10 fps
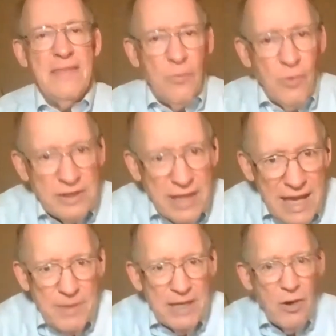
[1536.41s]
that what
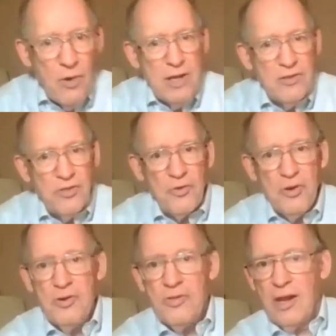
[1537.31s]
they had been going
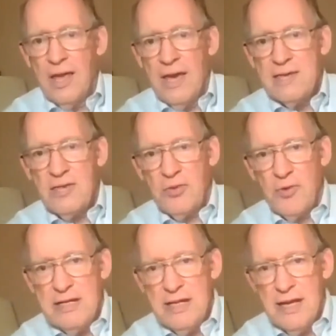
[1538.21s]
through the last
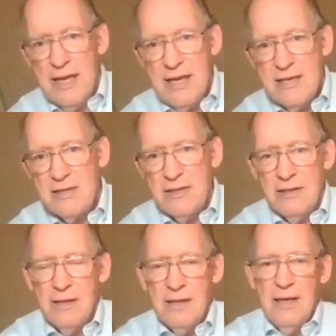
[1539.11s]
three days,
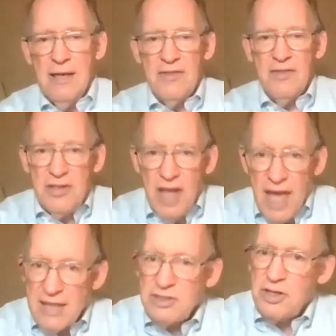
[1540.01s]
the, the
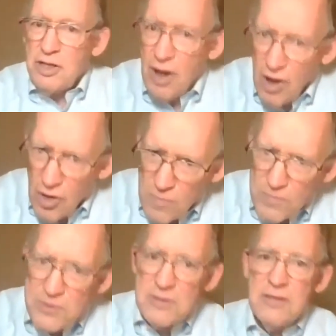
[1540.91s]
dashed
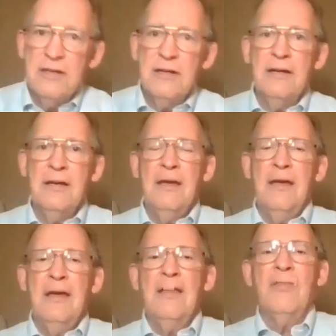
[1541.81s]
hopes, the,
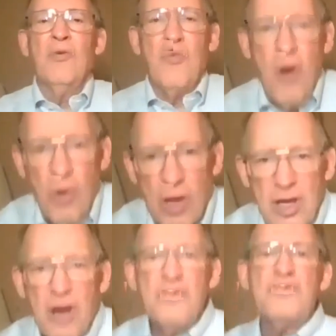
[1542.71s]
the
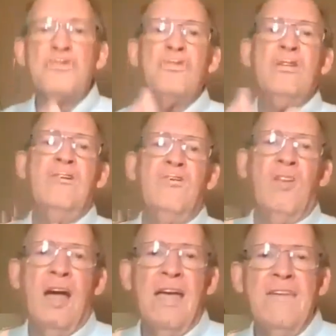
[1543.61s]
roller coaster of
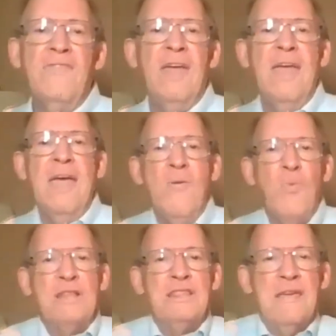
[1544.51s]
life,
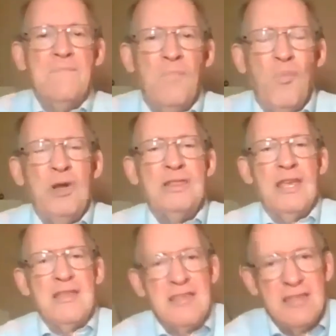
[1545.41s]
what they,
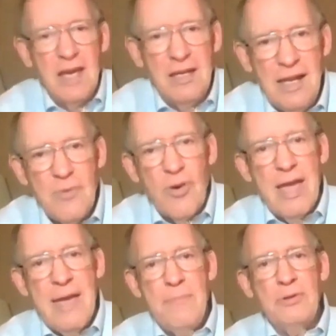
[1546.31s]
what they suddenly
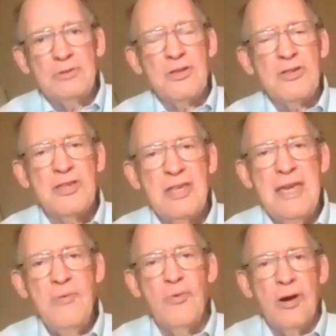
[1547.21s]
were able to
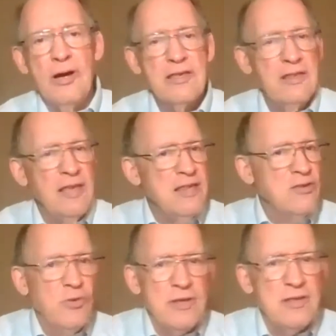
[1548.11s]
see was
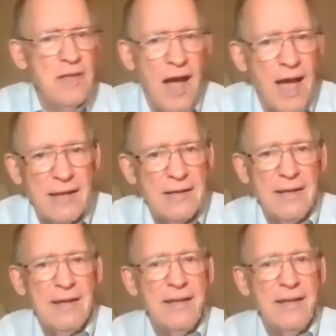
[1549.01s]
this was not